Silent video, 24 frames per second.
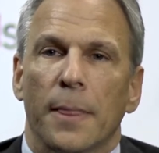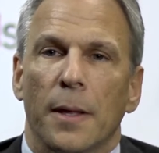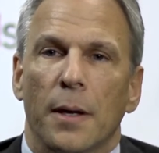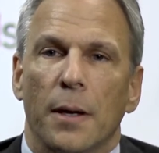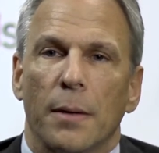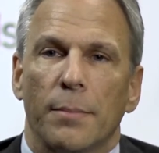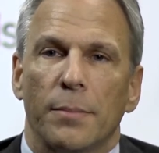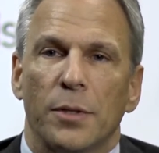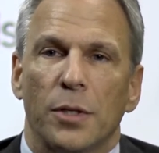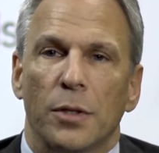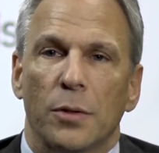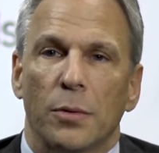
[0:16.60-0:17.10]

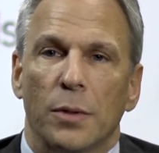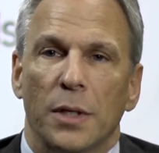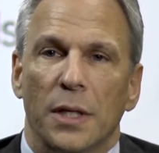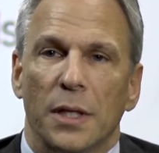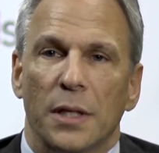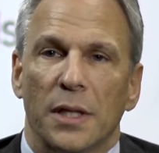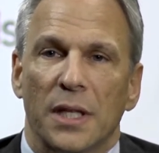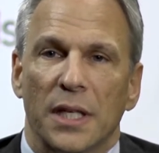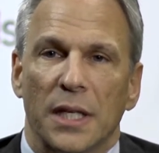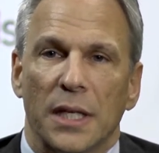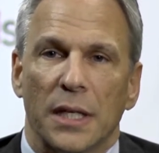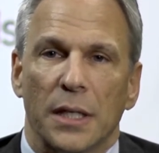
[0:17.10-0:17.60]
um,
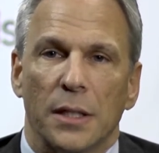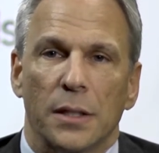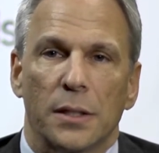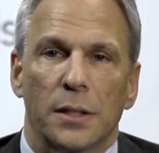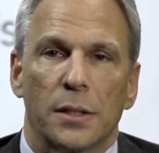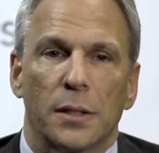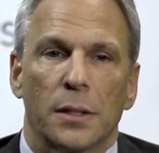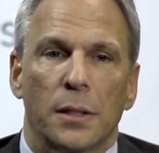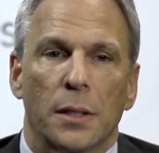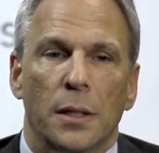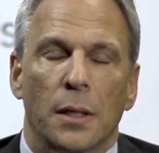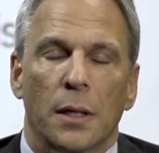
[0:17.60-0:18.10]
doing
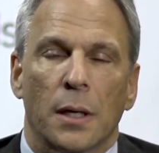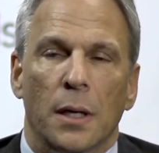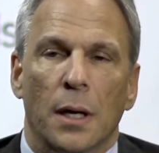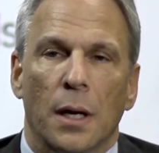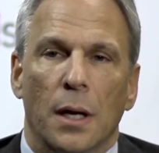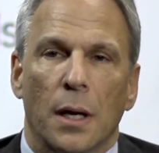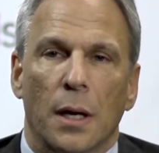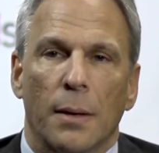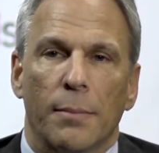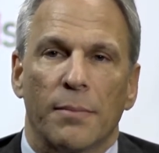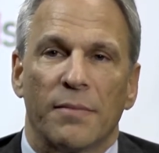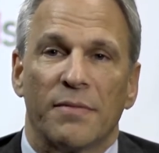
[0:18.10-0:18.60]
things
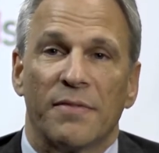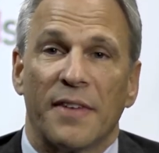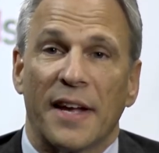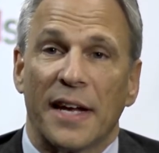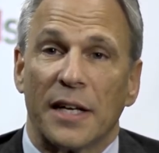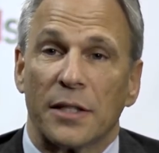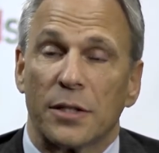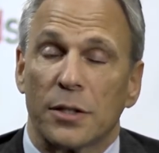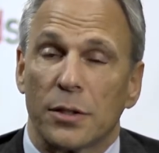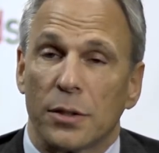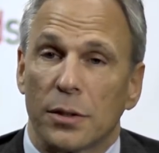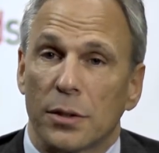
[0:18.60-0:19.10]
um,
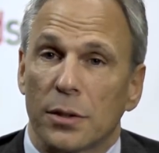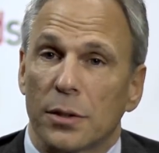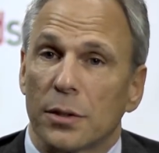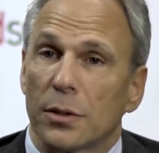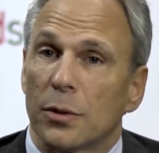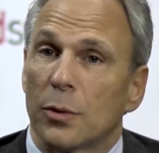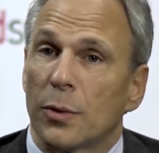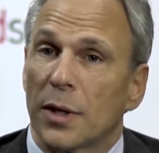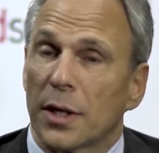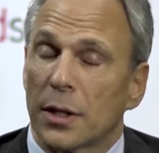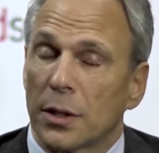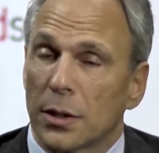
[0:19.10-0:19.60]
faster,
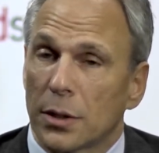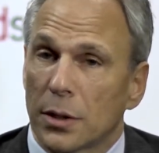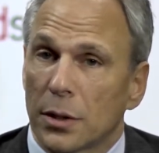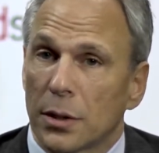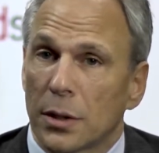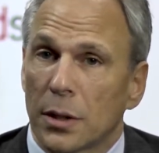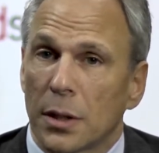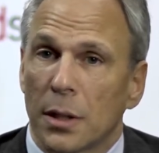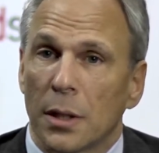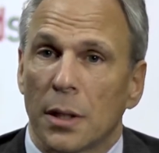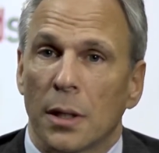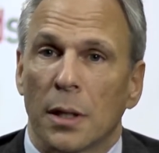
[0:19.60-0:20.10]
quicker,
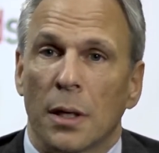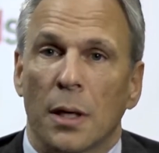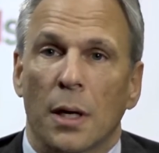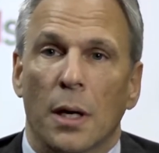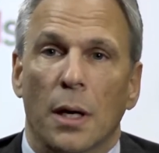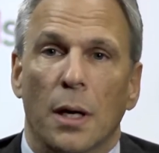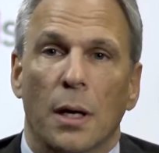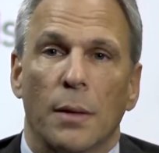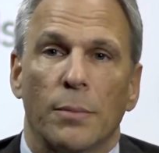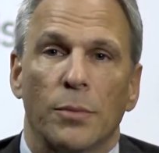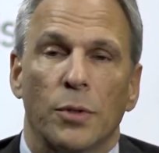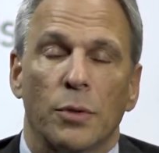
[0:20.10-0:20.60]

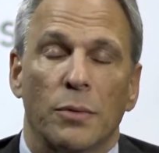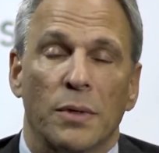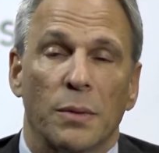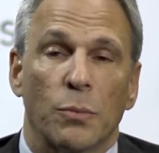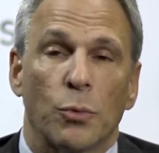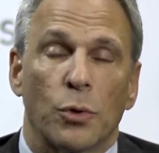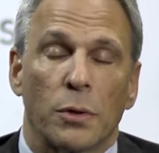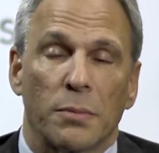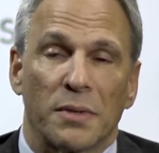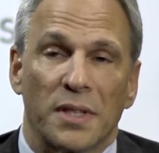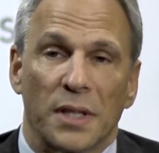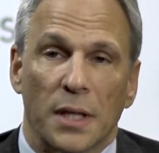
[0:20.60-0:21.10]
um, doing
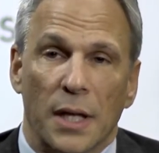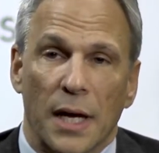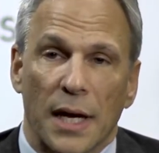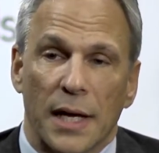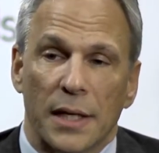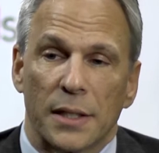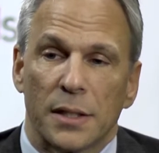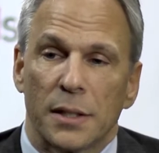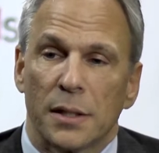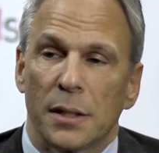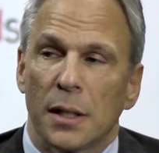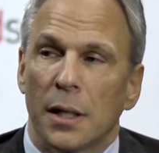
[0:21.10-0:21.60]
more with
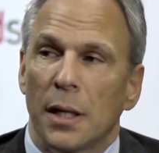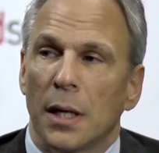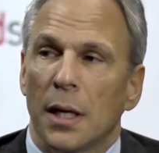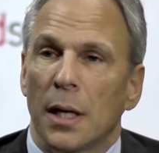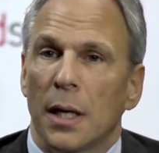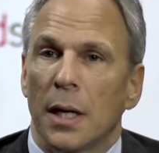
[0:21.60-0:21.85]
less.